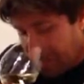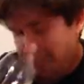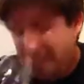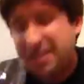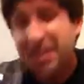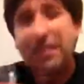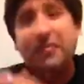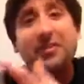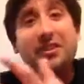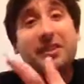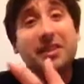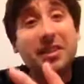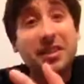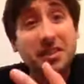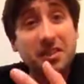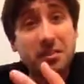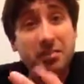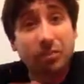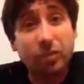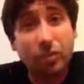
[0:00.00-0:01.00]
Definitely
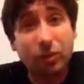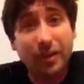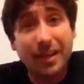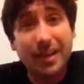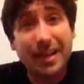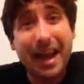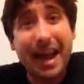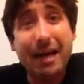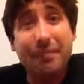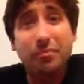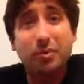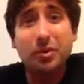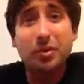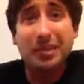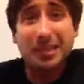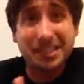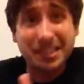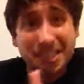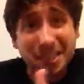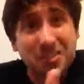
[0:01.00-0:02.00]
some green apple.
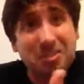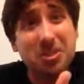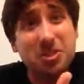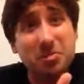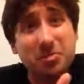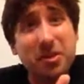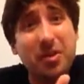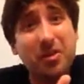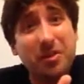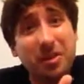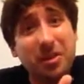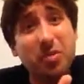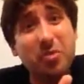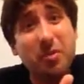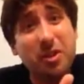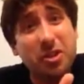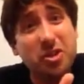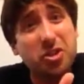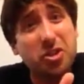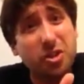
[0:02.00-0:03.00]
It does smell a little
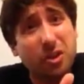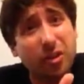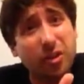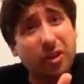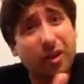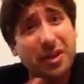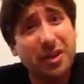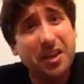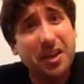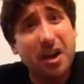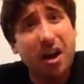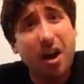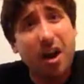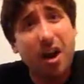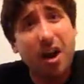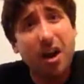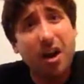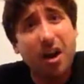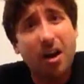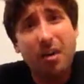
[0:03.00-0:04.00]
bit sugary,
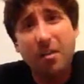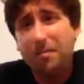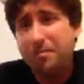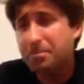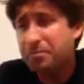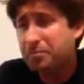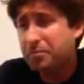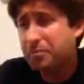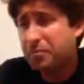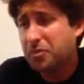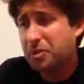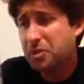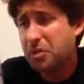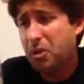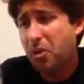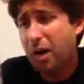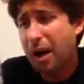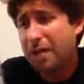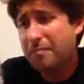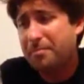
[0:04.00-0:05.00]

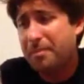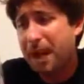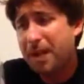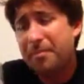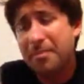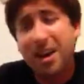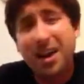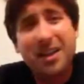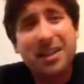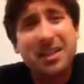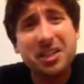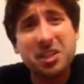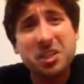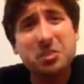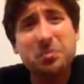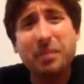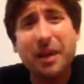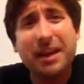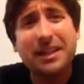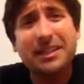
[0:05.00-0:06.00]
so I'm not
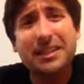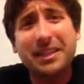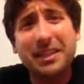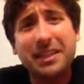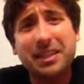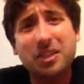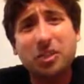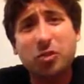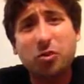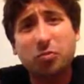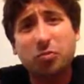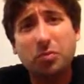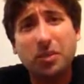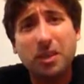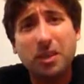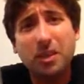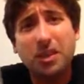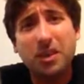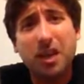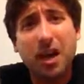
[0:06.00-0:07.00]
expecting it to
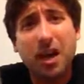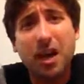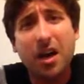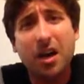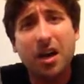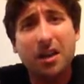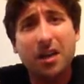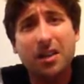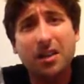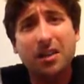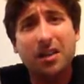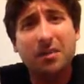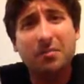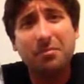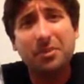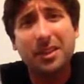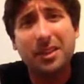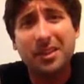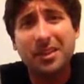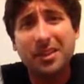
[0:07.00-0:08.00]
be
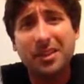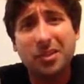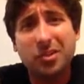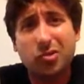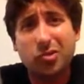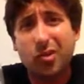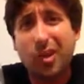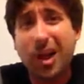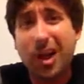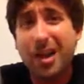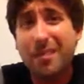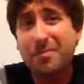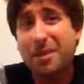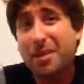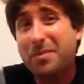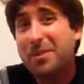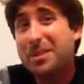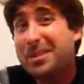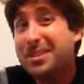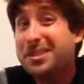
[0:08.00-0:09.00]
completely dry.
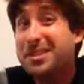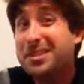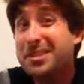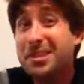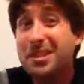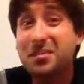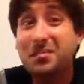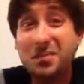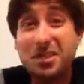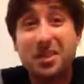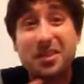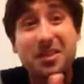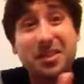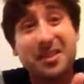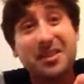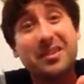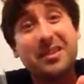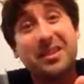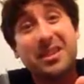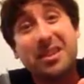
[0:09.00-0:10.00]
Maybe it is going to be on
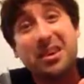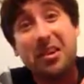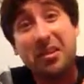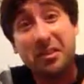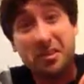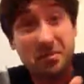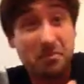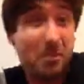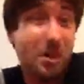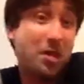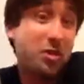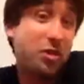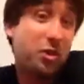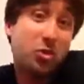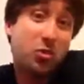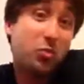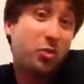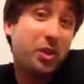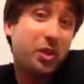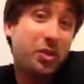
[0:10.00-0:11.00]
the much
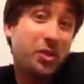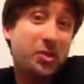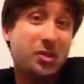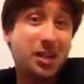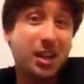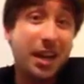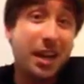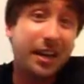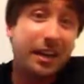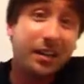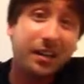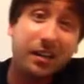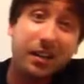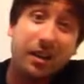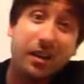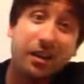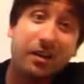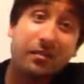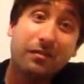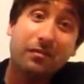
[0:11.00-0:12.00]
sweeter side
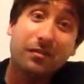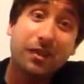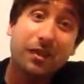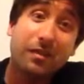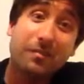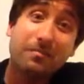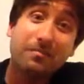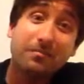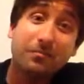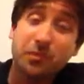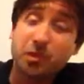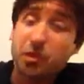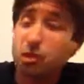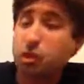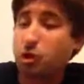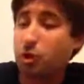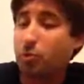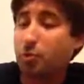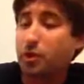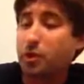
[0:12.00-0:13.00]
of
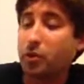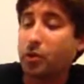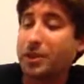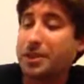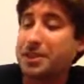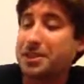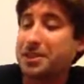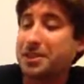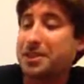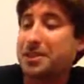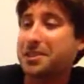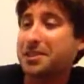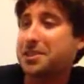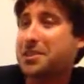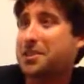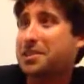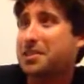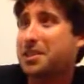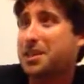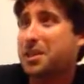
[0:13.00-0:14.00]
German Rieslings.
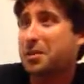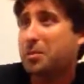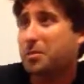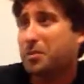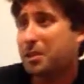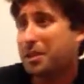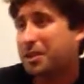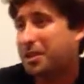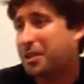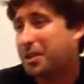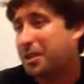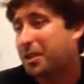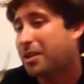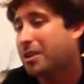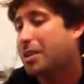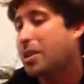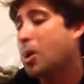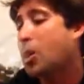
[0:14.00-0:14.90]
Let's take a peek here.